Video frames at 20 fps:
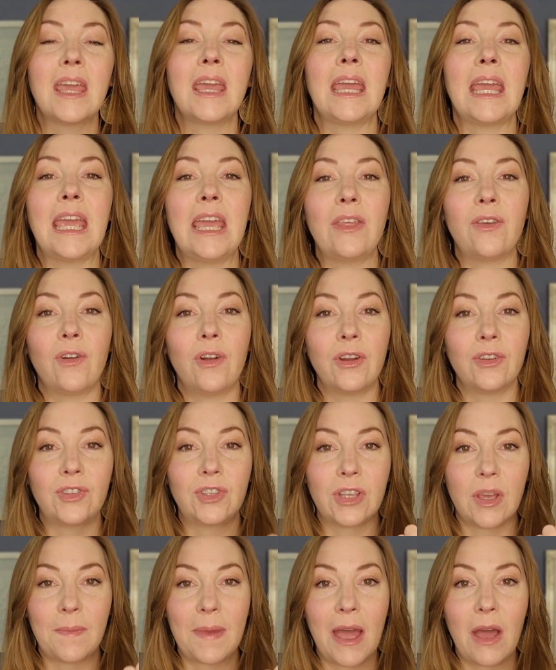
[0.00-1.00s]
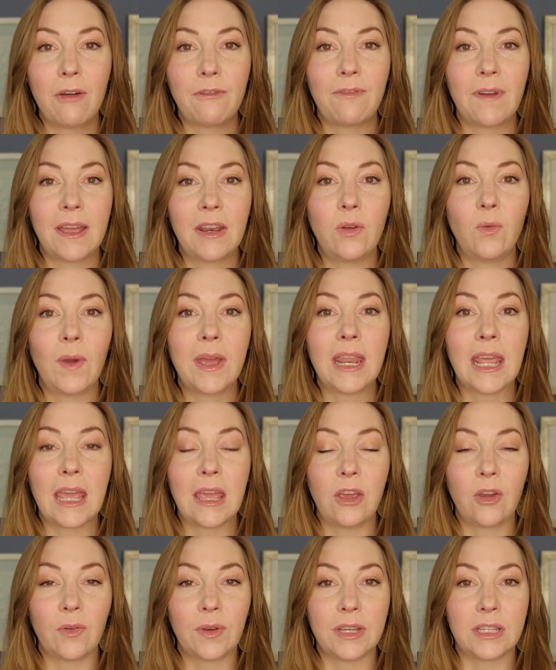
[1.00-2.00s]
Either somehow find a way to
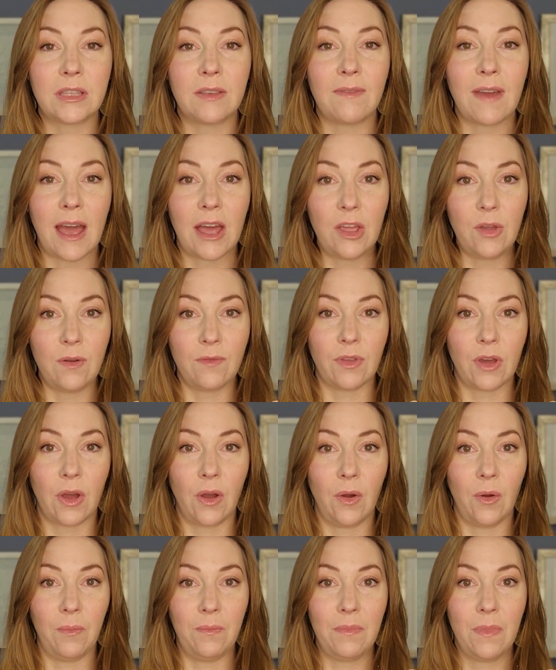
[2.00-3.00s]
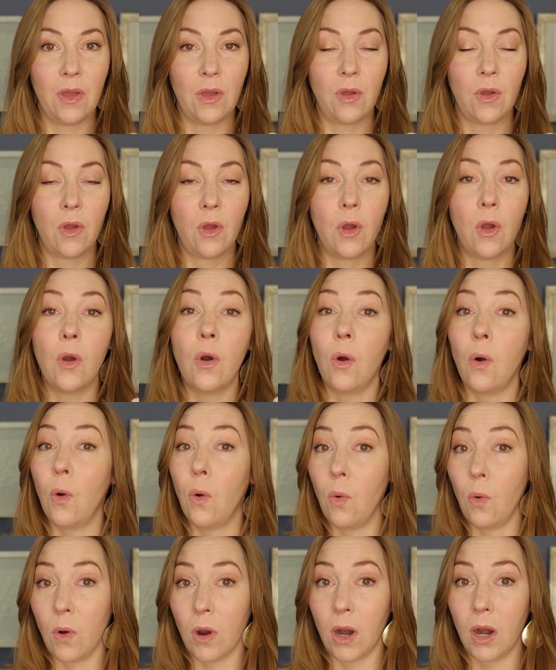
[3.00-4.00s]
increase the value of the home
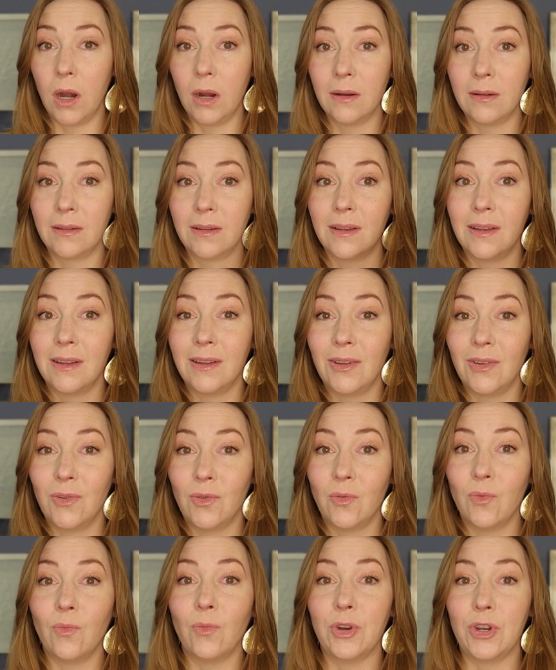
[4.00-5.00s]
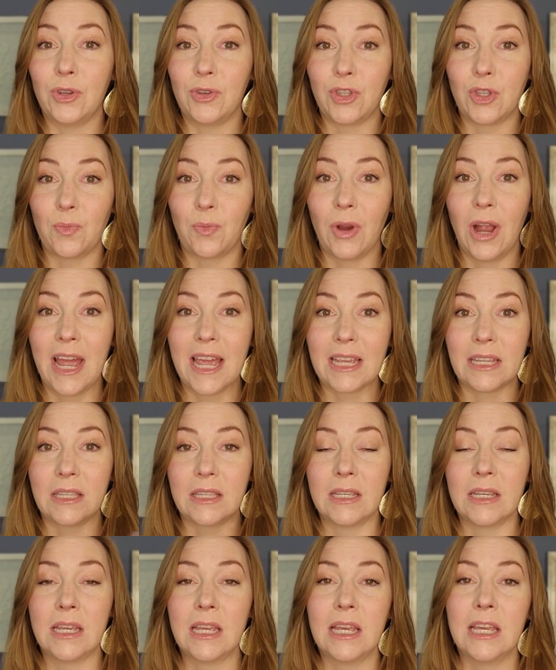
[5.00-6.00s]
or reduce the
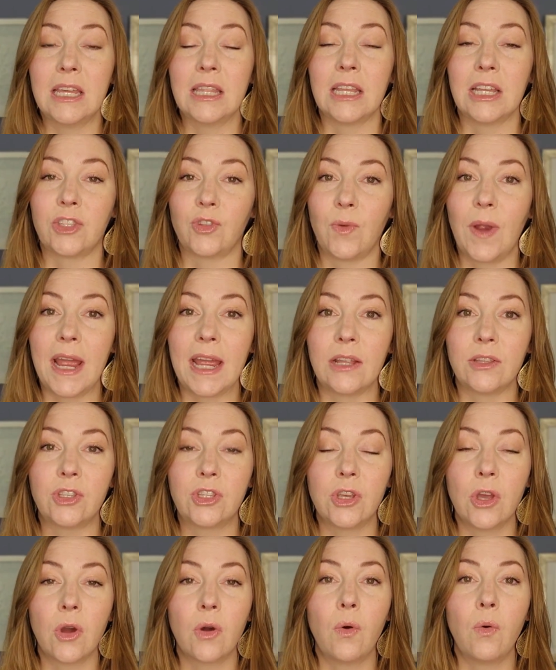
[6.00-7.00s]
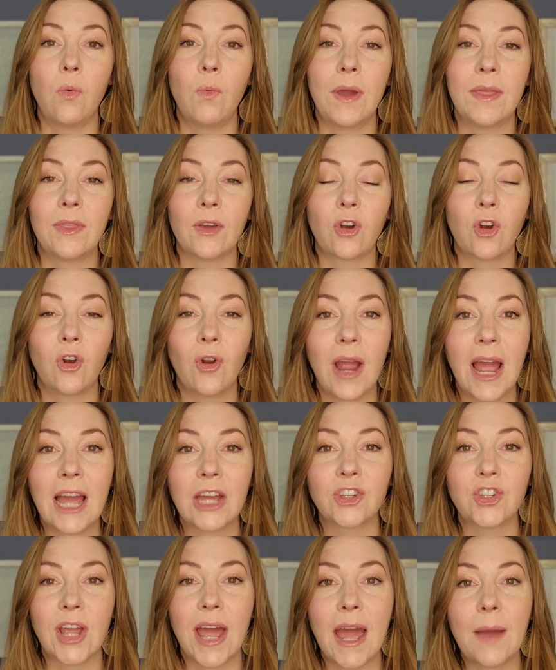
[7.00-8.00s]
price. That's right. So when the
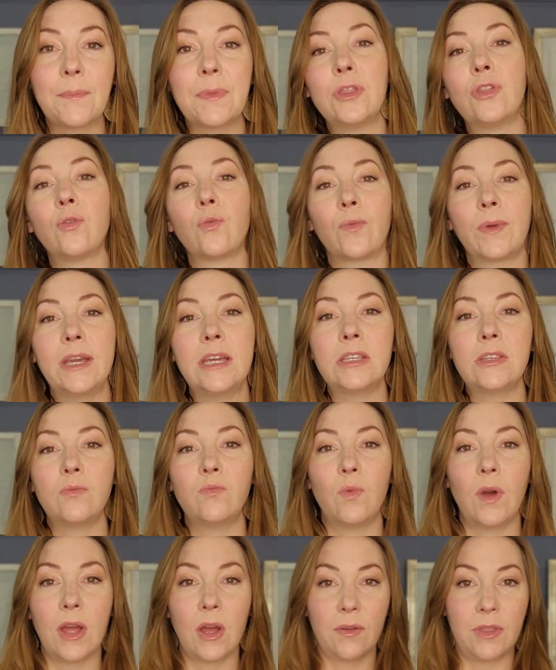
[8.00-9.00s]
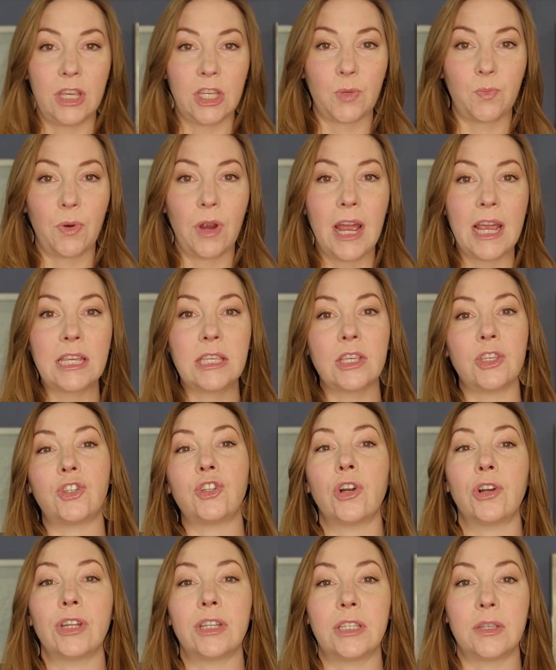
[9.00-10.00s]
crash happened, the reason why these prices
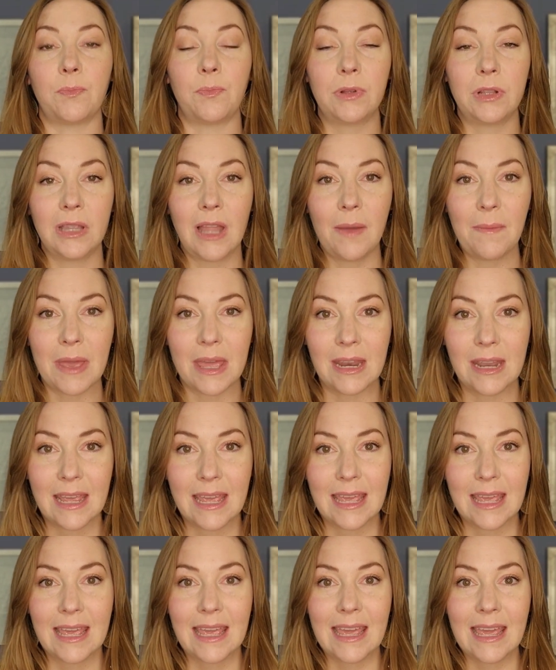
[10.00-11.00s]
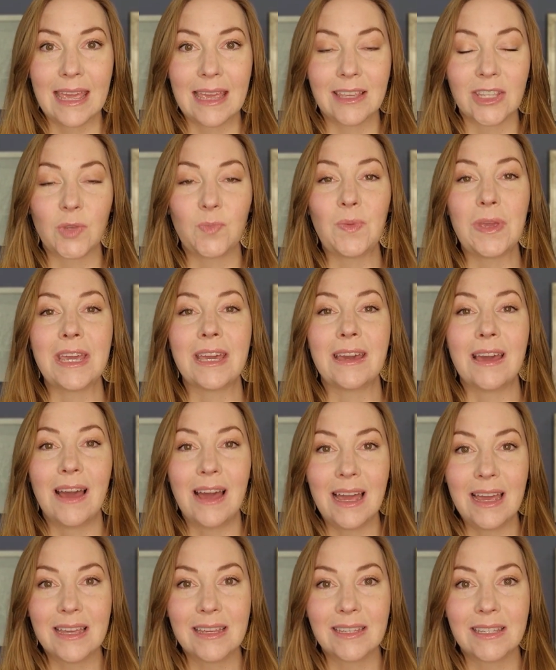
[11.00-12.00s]
started to plummet is
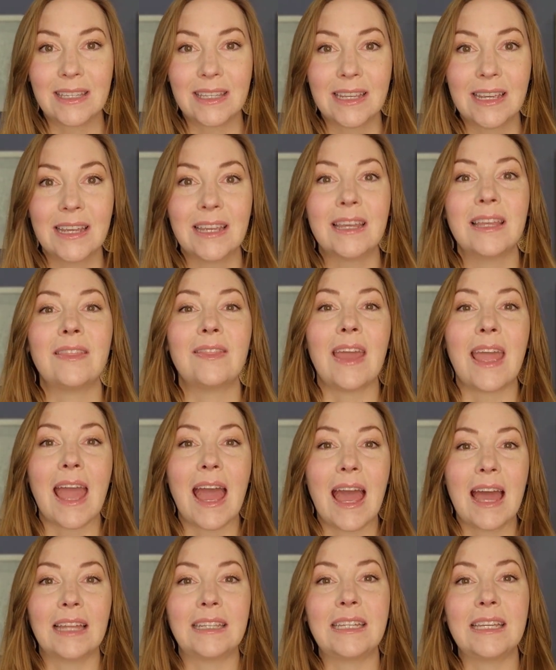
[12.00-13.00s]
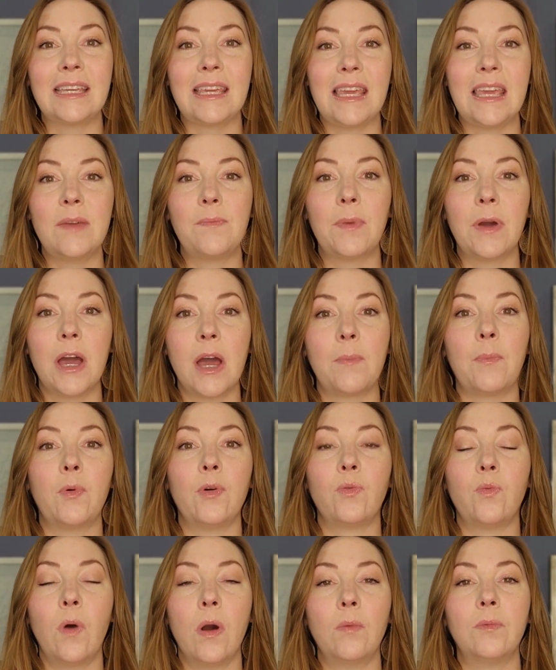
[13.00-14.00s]
because they had to keep up
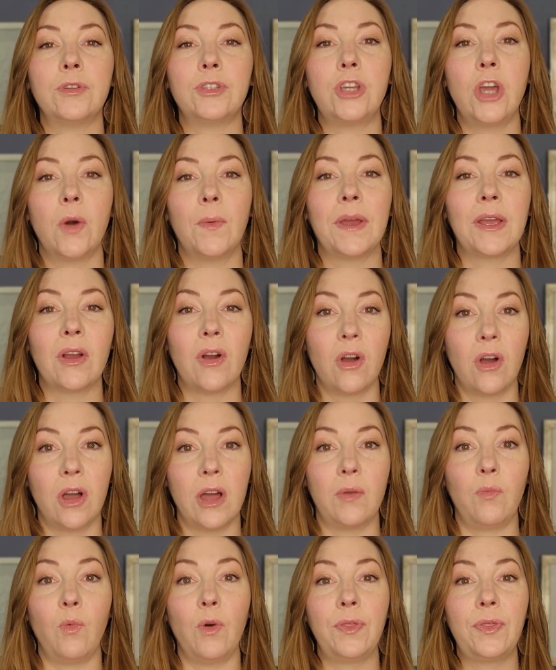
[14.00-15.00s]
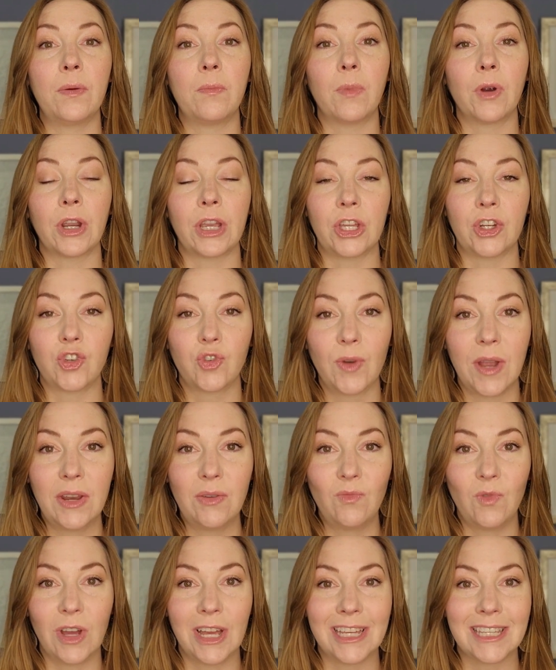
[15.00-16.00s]
with what was going on, what the market
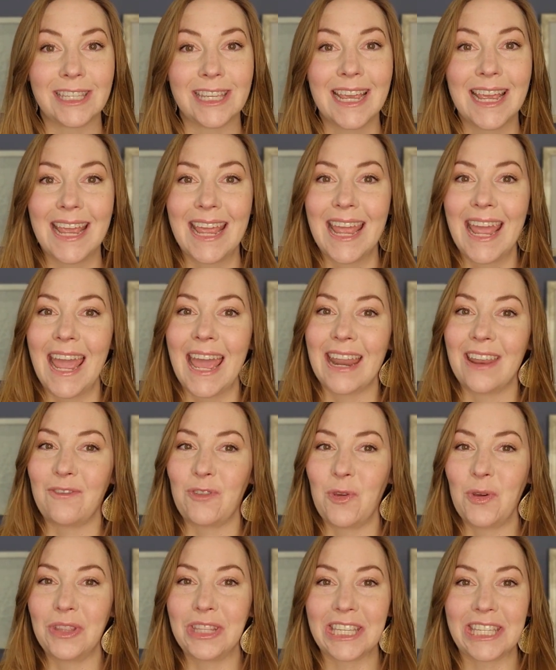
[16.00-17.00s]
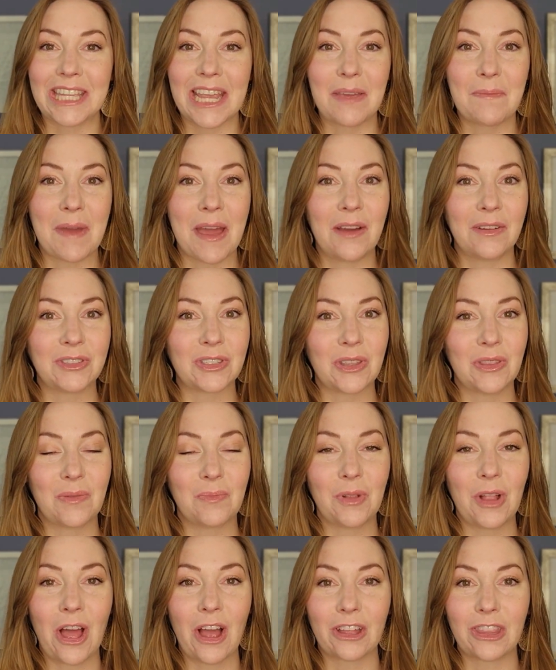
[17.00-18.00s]
trend was. And if you had the same house on the
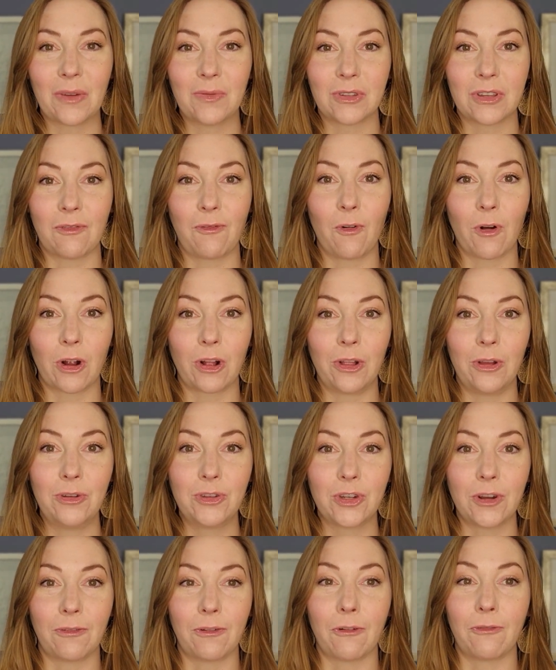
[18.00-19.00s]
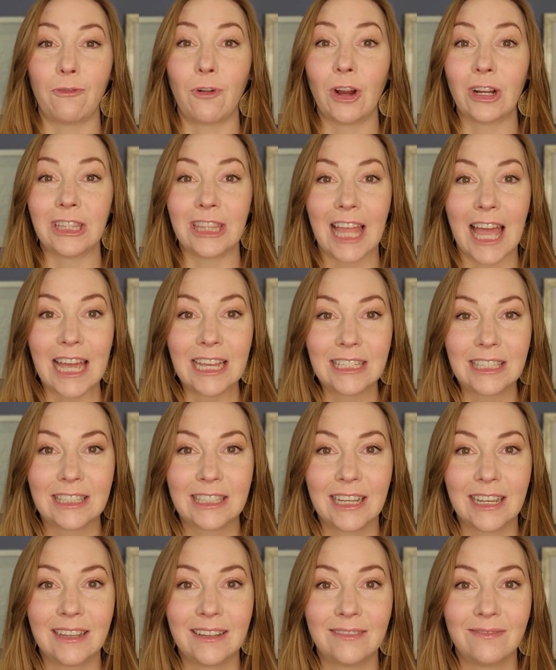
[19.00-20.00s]
block that was a foreclosure for far
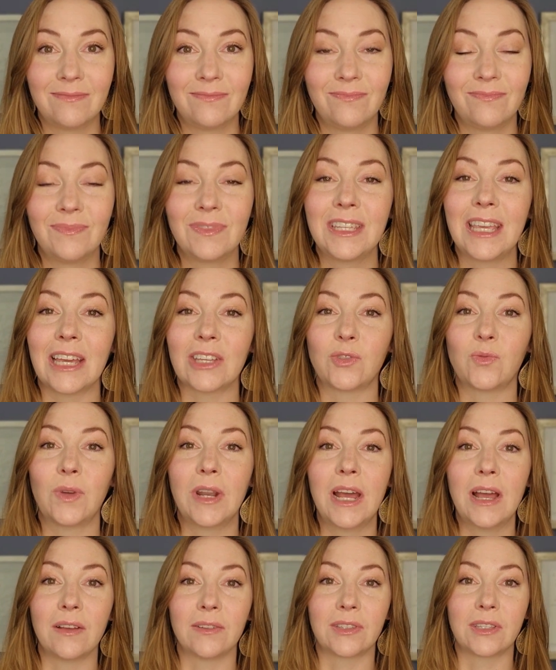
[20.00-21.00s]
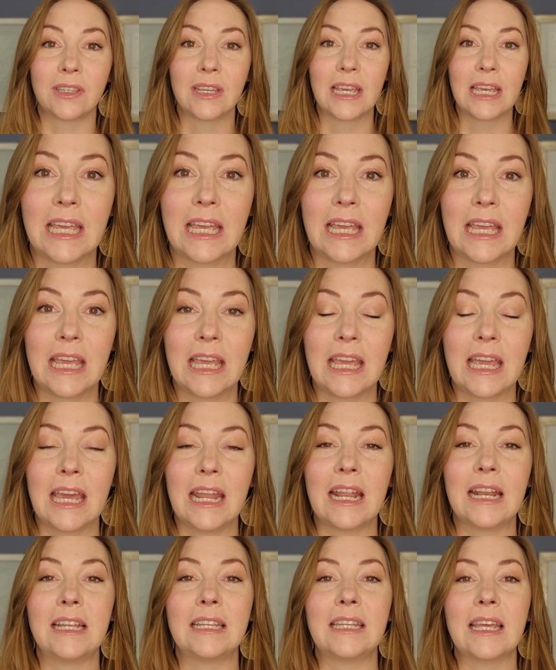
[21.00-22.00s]
less, guess what else? It
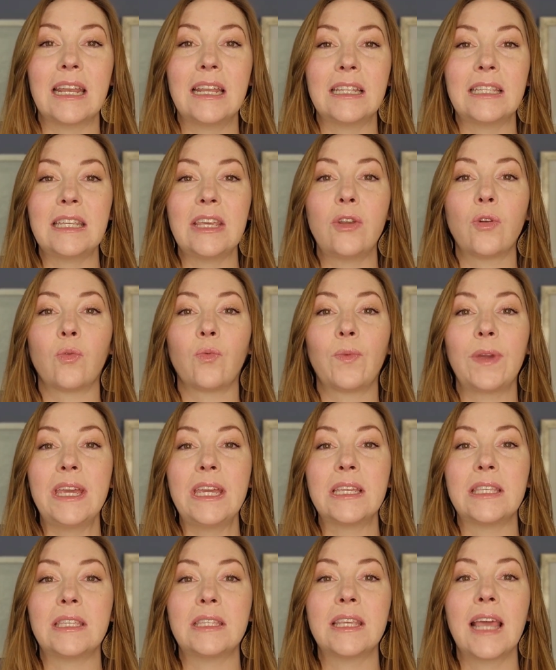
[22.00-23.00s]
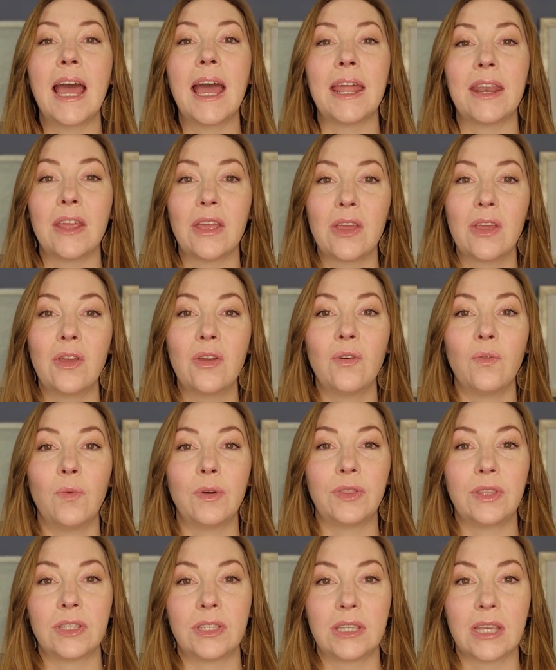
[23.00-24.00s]
had a tendency to reset
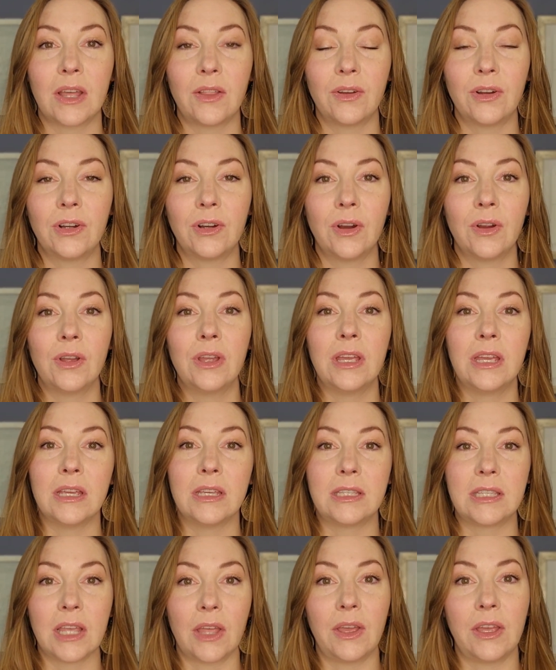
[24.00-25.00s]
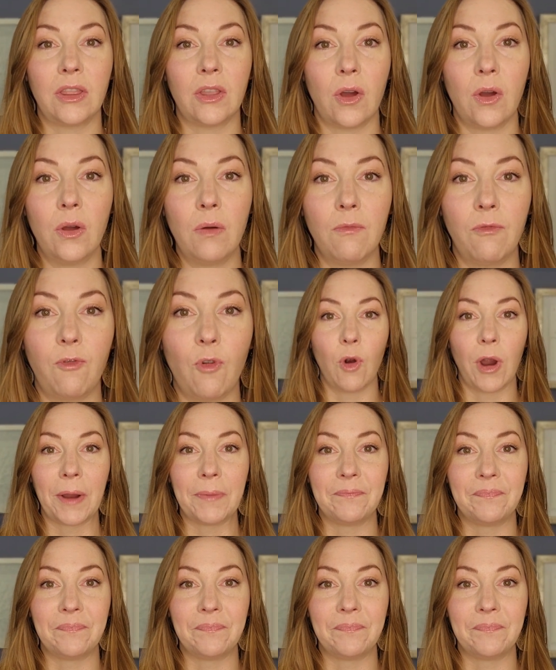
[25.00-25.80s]
what the seller is selling the home for.